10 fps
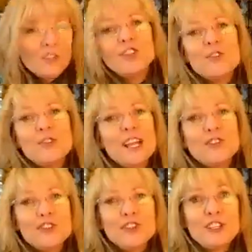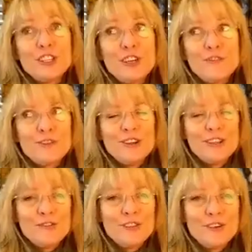So that's just a thought for
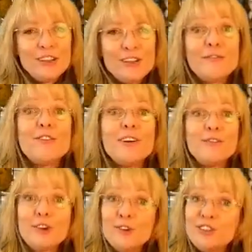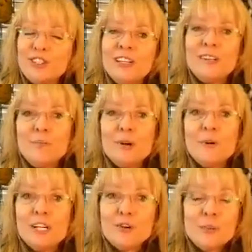all of you out there. If you have goals, put them
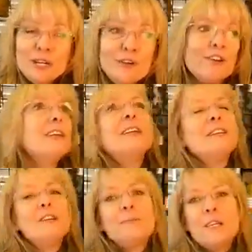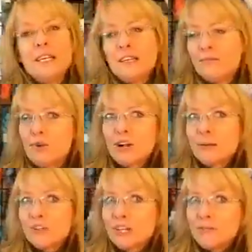on your mirror. You'll be more
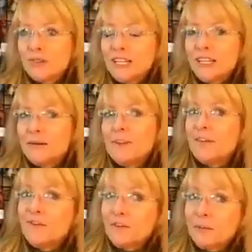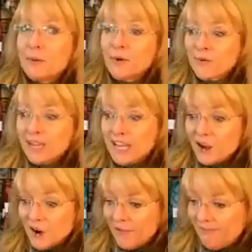apt to complete them if you remember what they
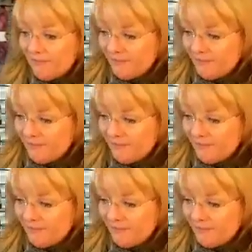are.